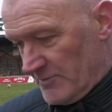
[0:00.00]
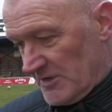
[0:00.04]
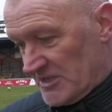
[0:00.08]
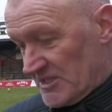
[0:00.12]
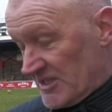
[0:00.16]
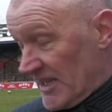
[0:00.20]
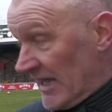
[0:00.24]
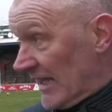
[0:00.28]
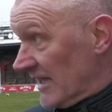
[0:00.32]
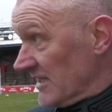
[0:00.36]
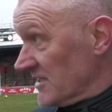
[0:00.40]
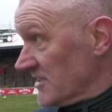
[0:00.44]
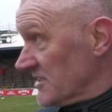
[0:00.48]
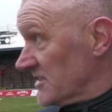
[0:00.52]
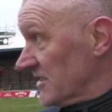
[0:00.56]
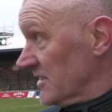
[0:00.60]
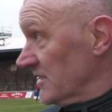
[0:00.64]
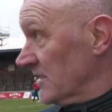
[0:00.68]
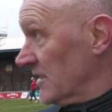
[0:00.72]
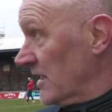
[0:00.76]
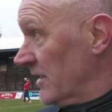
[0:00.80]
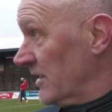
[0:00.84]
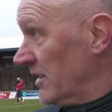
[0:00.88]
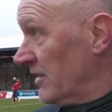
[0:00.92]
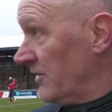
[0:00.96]
stands
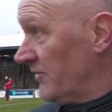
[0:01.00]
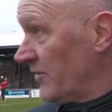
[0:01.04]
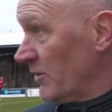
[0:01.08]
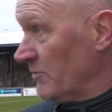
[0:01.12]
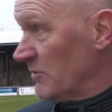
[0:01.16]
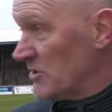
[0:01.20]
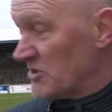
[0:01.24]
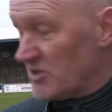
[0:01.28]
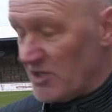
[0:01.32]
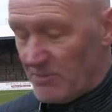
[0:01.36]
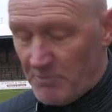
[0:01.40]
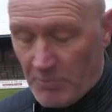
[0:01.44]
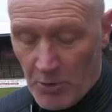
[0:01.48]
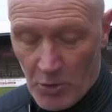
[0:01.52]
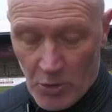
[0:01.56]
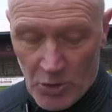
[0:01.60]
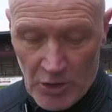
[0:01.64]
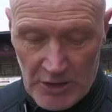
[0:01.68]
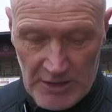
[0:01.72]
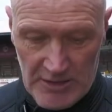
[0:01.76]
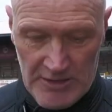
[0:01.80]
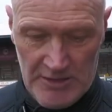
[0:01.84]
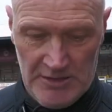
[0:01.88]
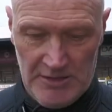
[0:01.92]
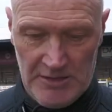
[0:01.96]
and from the
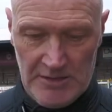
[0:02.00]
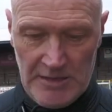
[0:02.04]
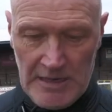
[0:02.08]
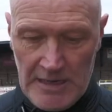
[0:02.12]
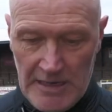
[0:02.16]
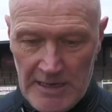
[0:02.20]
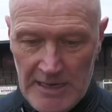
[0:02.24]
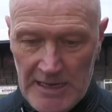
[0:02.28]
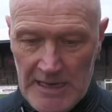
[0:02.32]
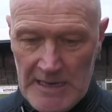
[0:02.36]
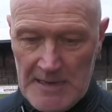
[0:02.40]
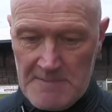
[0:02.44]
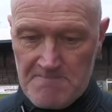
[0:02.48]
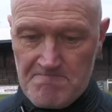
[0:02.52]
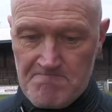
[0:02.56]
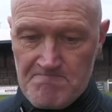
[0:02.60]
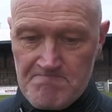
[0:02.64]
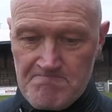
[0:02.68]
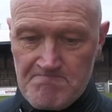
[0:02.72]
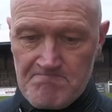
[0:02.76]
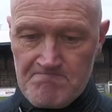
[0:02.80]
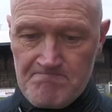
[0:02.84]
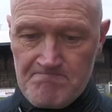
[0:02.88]
support. I